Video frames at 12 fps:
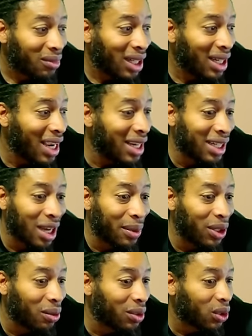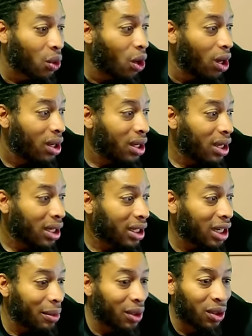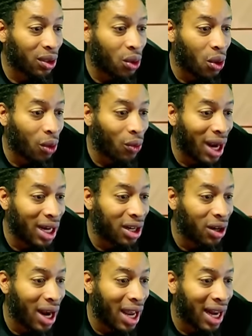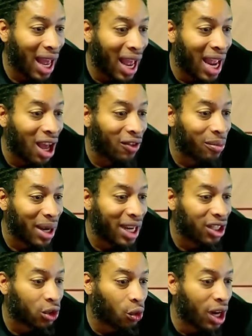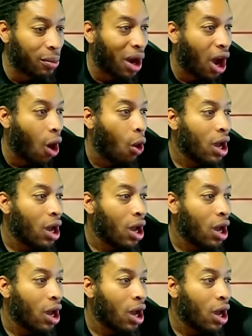Hey, he coming up the court, coming up the court right here at half, man. Trey ball.